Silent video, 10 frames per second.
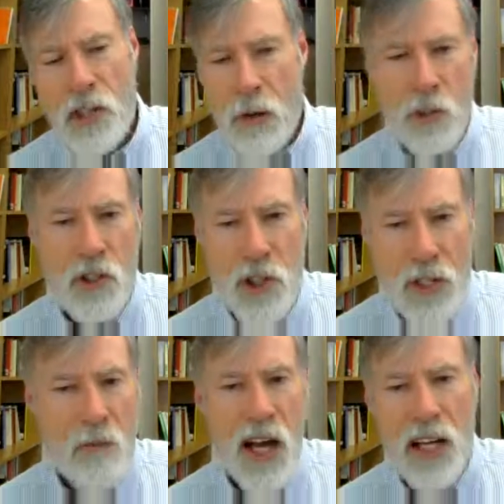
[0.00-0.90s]
and I would study
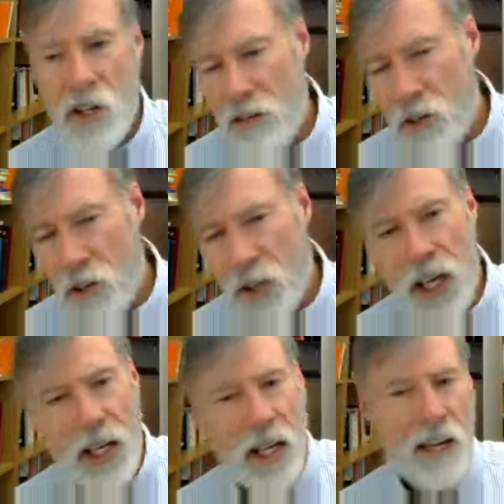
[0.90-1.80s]
mine, you have your
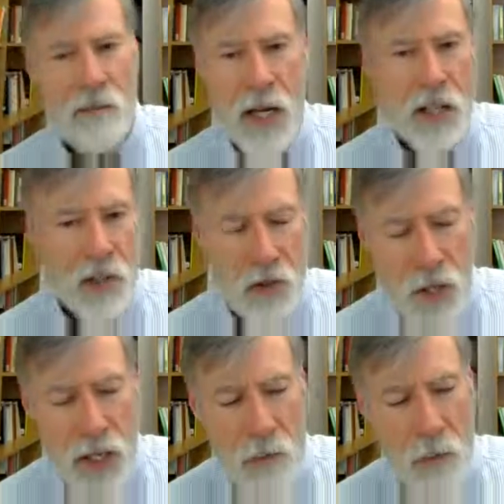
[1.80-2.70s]
lake, I have my
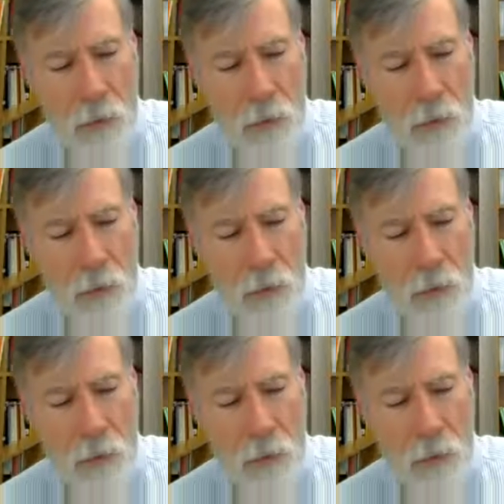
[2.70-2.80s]
stream.